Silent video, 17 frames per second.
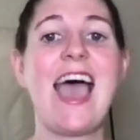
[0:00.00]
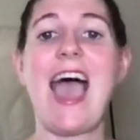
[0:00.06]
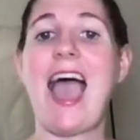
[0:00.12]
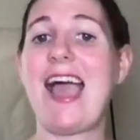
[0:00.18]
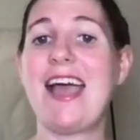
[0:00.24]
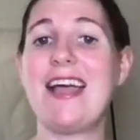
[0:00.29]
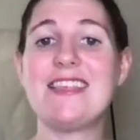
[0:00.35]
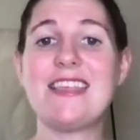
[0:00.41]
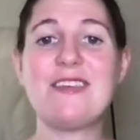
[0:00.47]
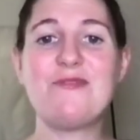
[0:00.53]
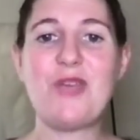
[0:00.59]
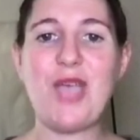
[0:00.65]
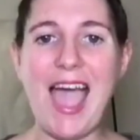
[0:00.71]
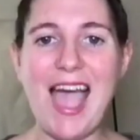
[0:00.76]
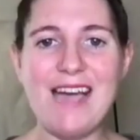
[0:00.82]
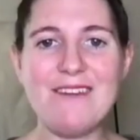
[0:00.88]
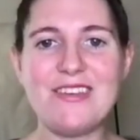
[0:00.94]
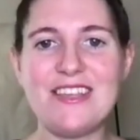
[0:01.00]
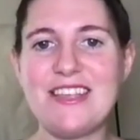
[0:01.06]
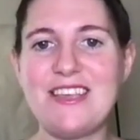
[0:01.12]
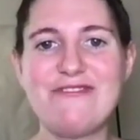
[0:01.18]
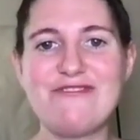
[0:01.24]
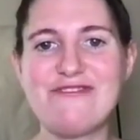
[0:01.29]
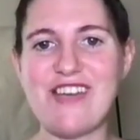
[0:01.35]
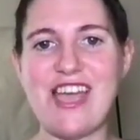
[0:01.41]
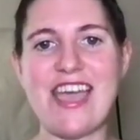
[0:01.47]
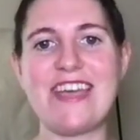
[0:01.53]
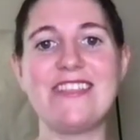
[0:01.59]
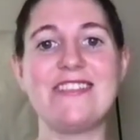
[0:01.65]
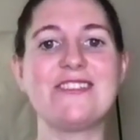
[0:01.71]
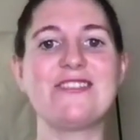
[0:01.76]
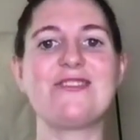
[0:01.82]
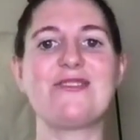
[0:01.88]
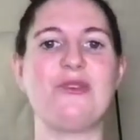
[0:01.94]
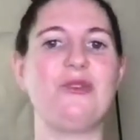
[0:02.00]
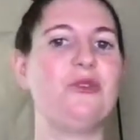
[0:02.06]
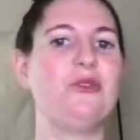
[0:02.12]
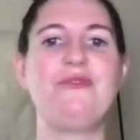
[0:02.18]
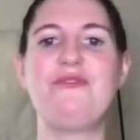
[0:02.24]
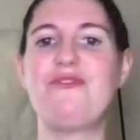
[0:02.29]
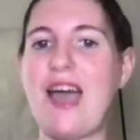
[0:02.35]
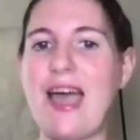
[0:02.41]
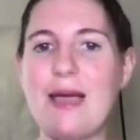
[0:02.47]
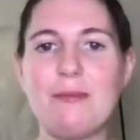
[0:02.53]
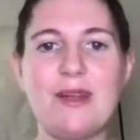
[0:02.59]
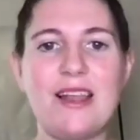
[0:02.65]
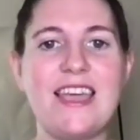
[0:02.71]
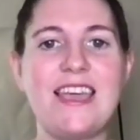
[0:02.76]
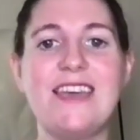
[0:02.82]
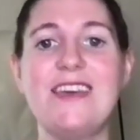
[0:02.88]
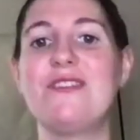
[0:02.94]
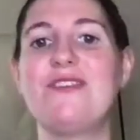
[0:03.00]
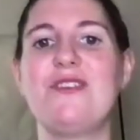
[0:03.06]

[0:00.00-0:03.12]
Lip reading: And if you have any friends or family